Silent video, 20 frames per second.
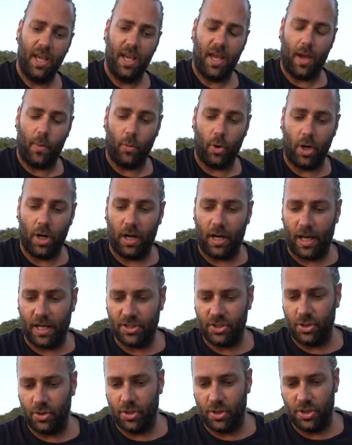And what it'll
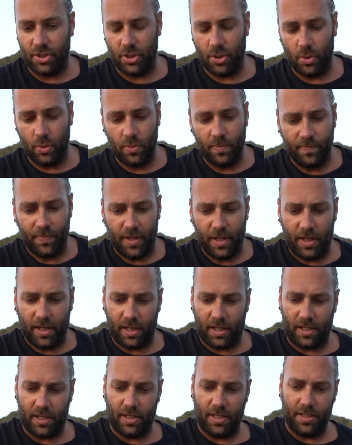ask you to do
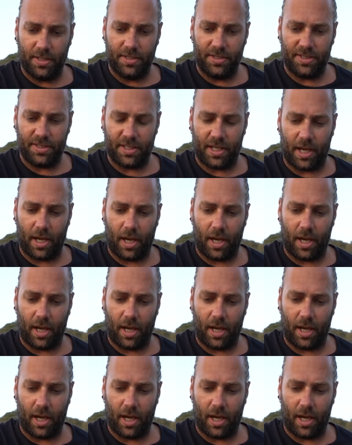is